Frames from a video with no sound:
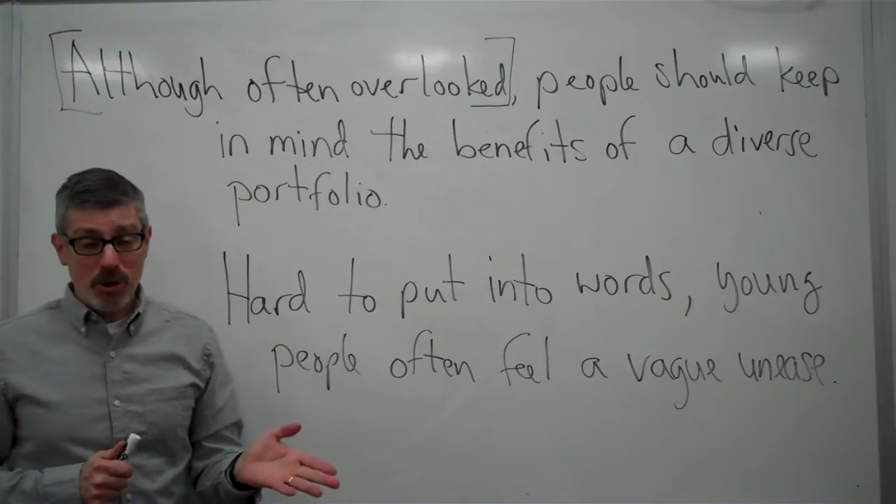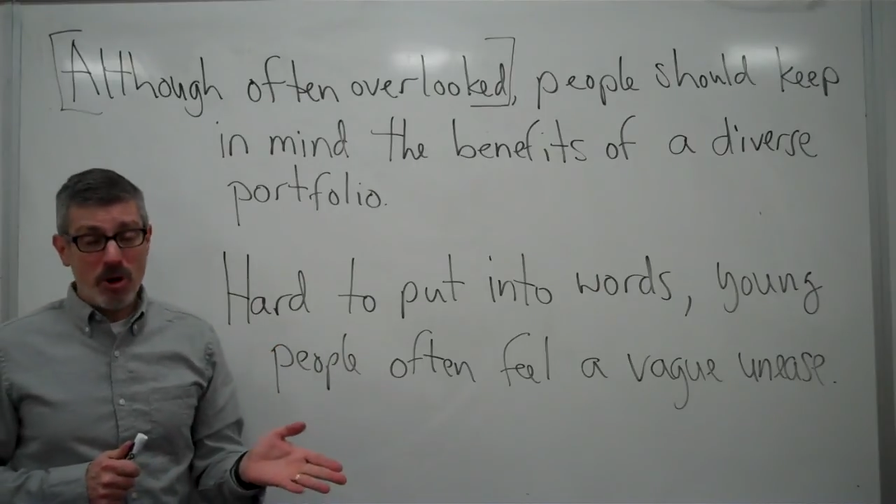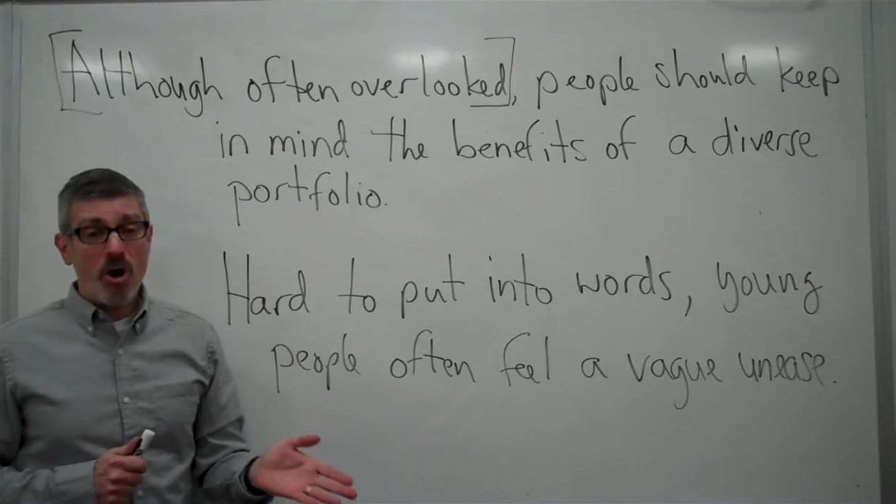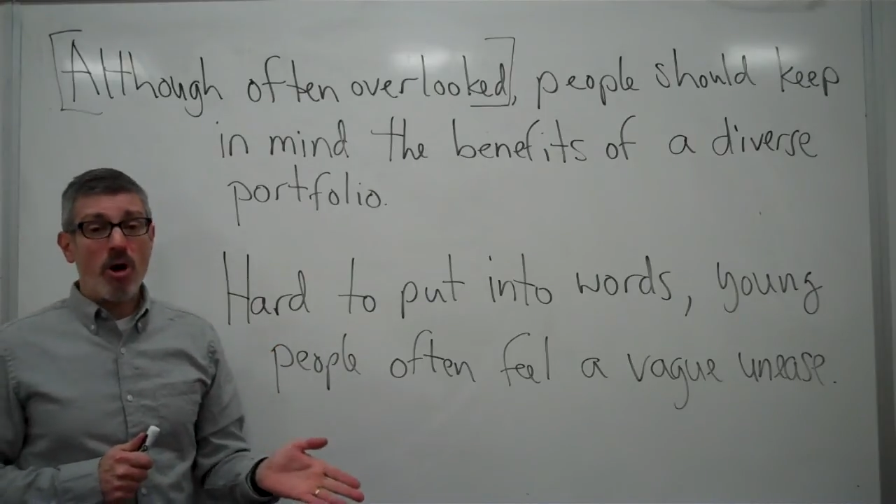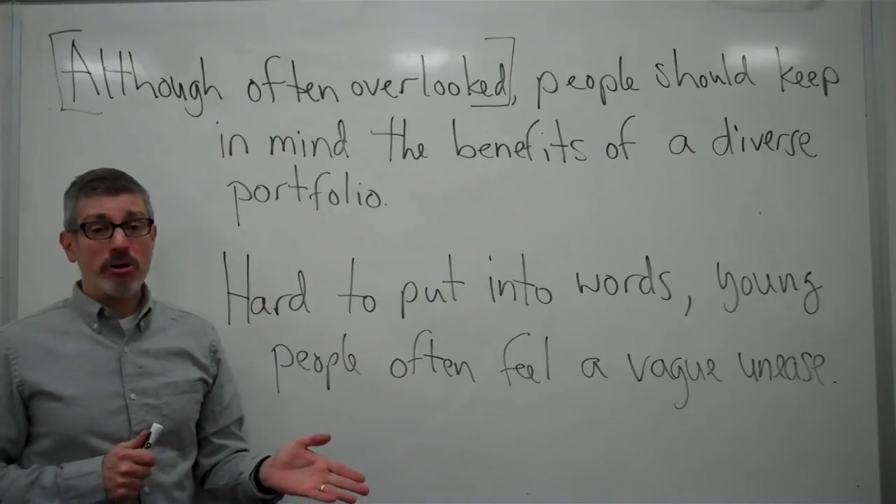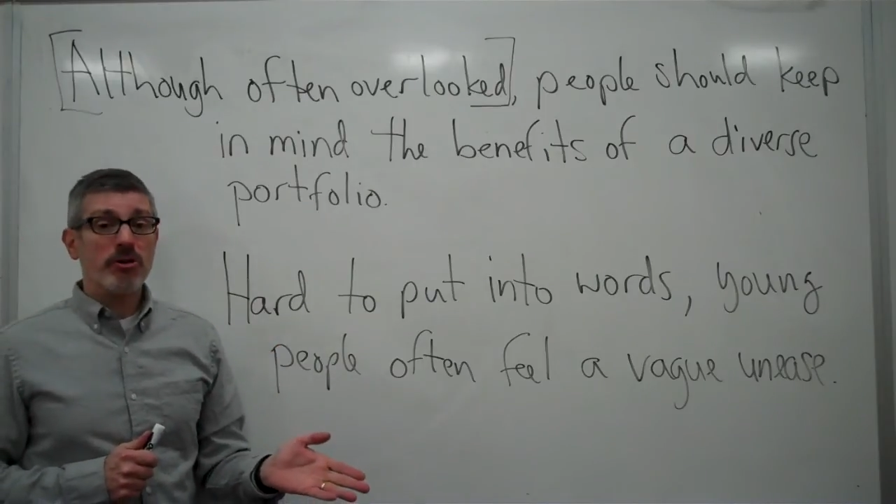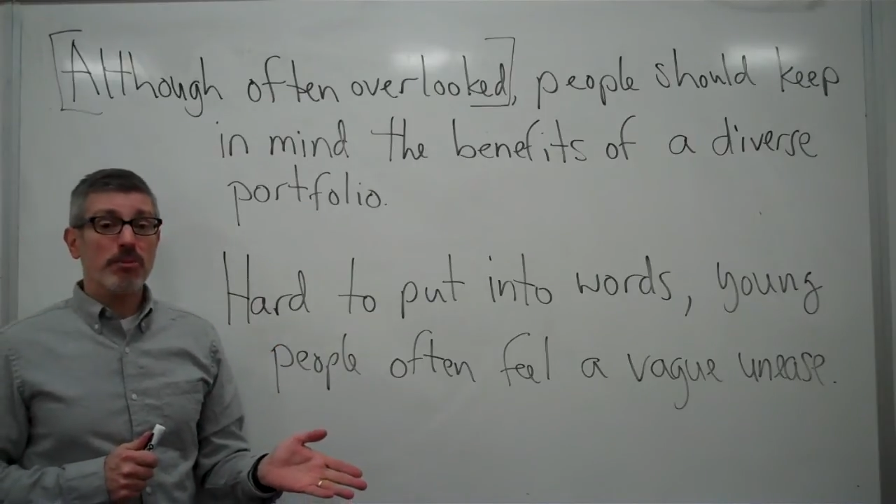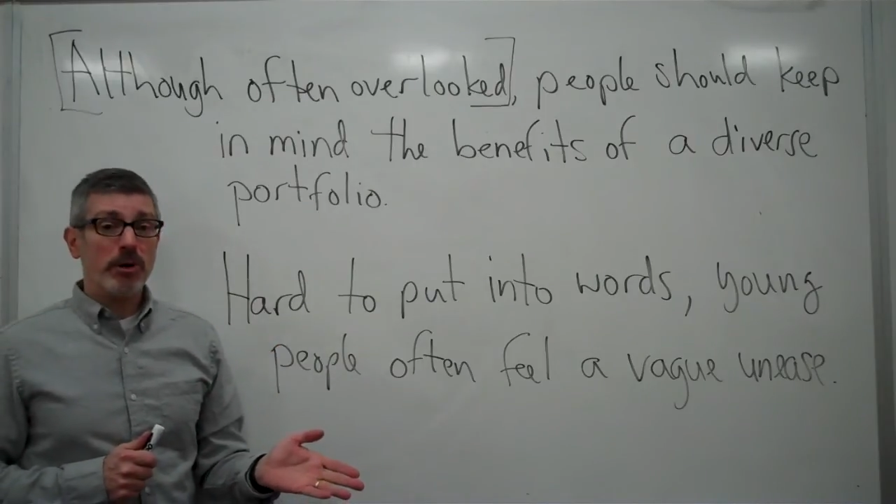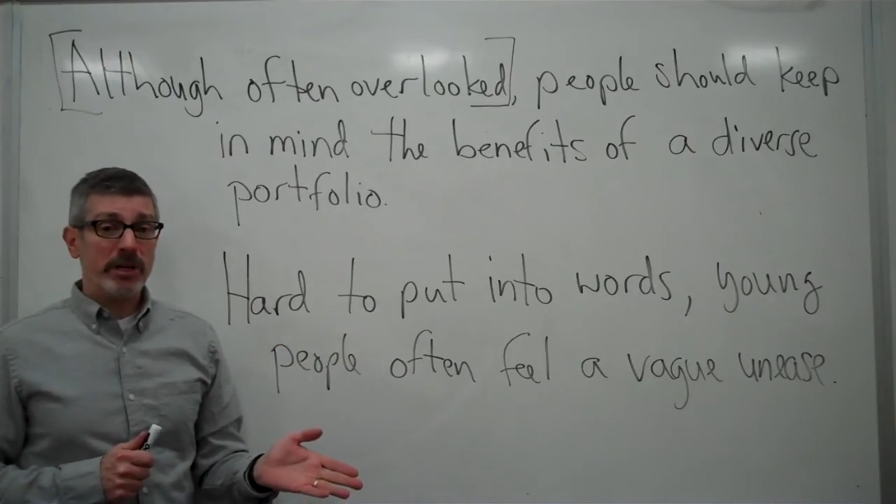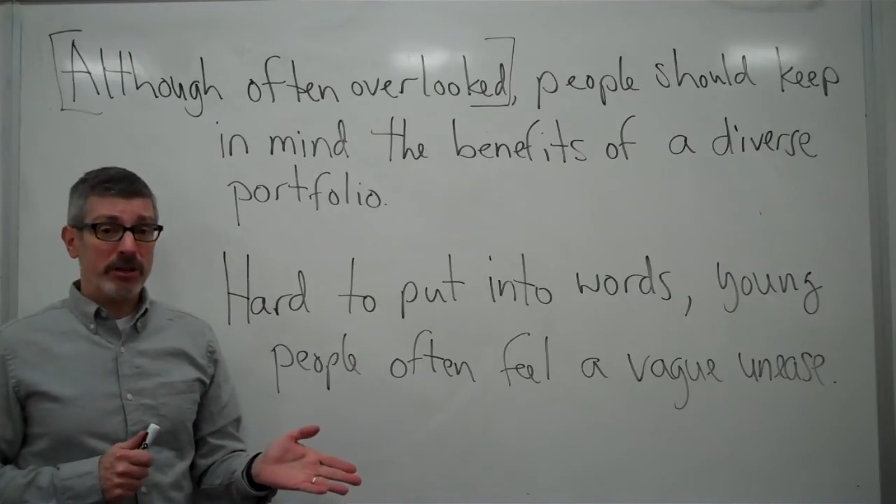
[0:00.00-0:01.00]
are hard to
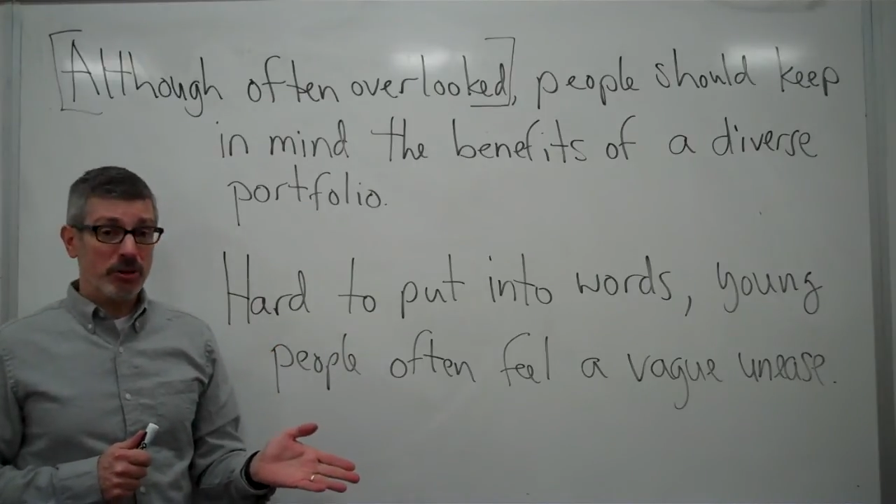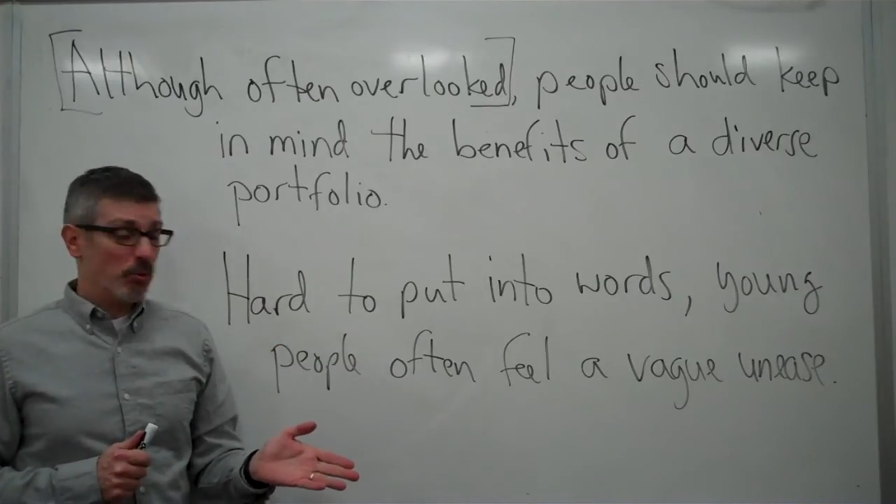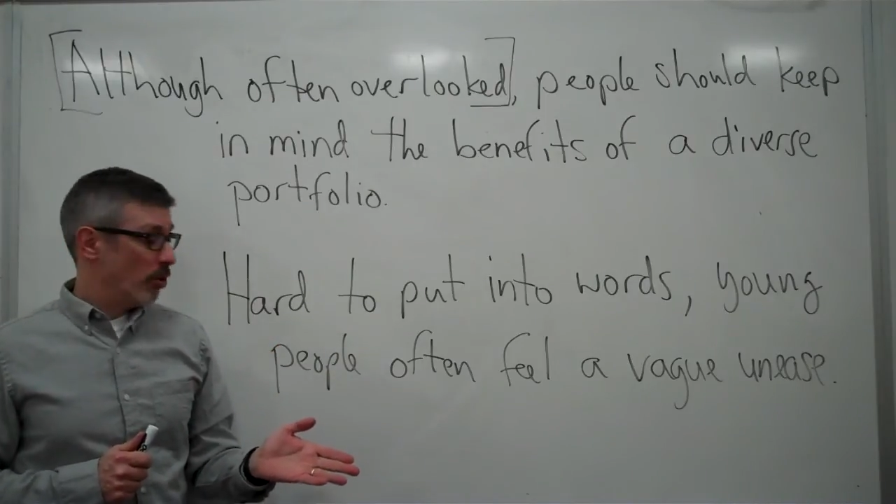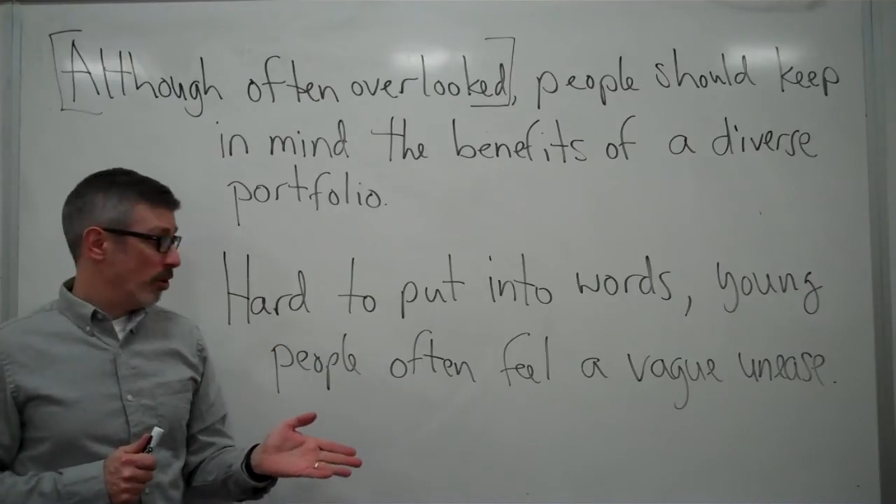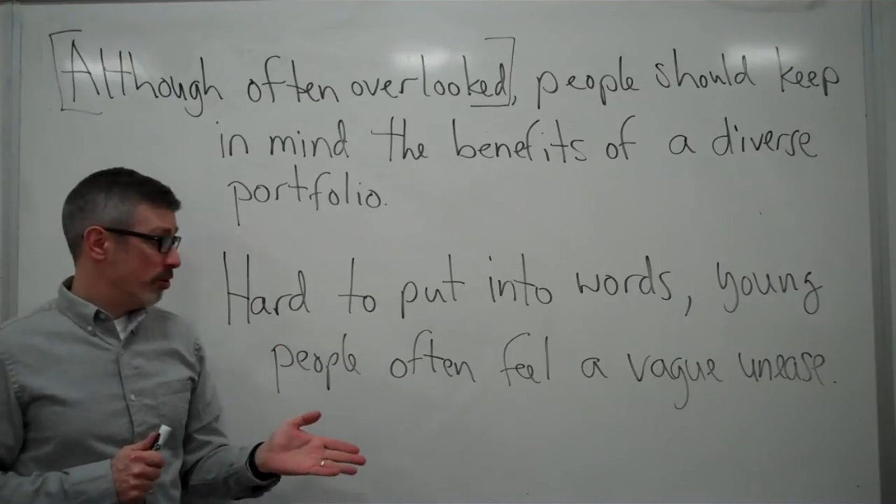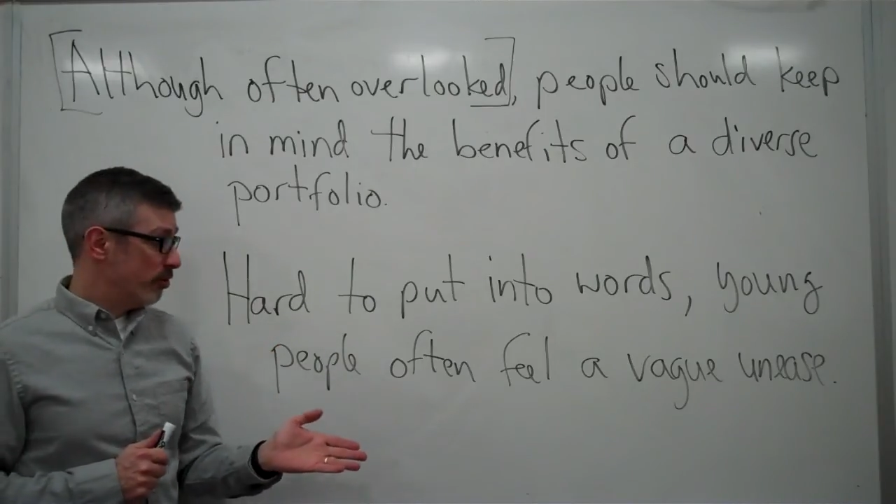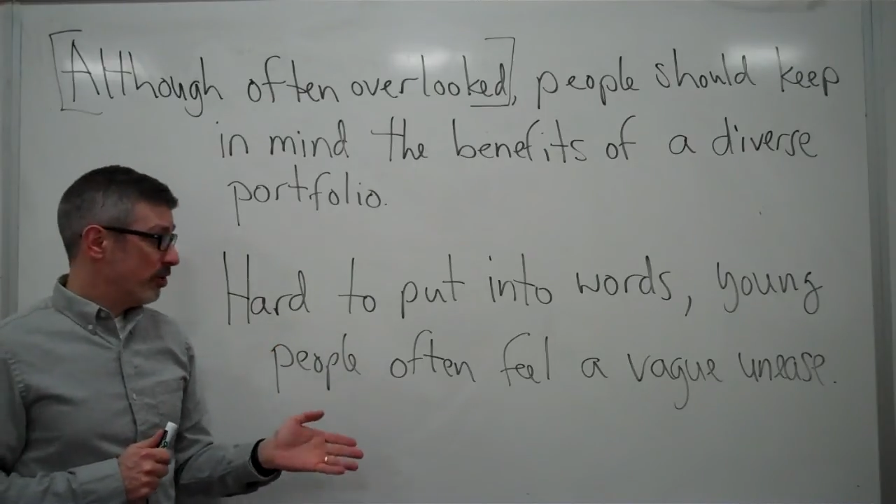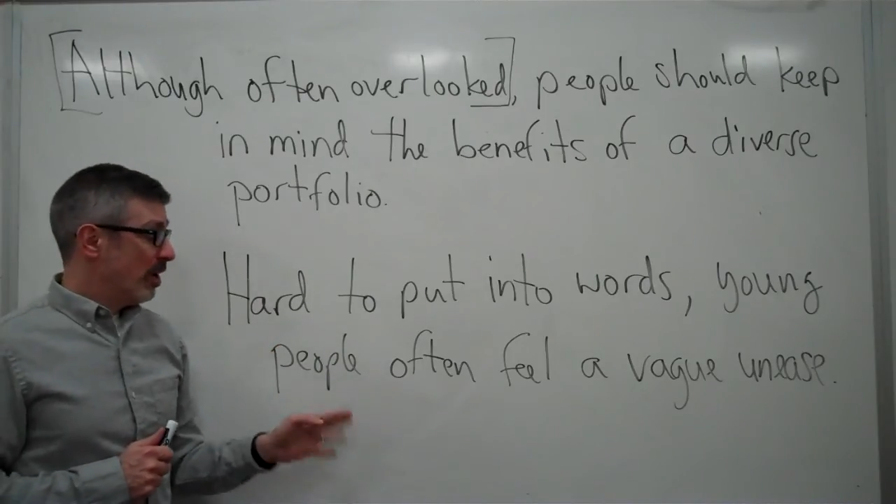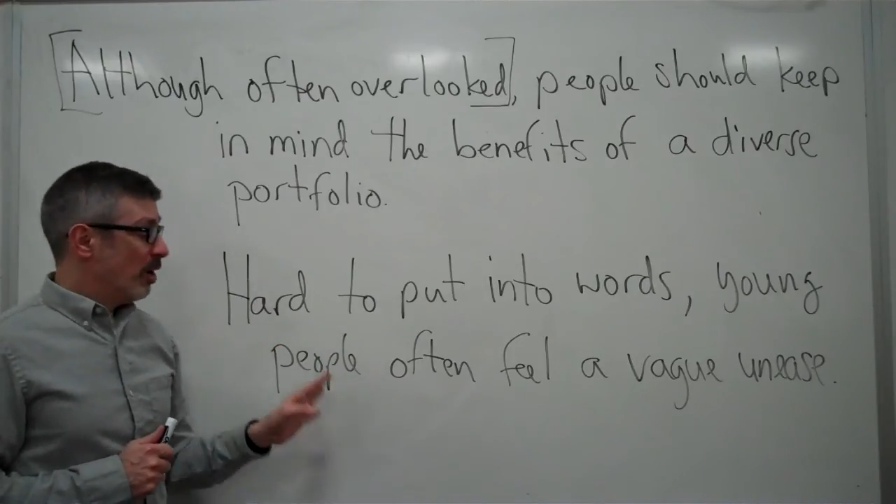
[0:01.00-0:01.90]
put into words.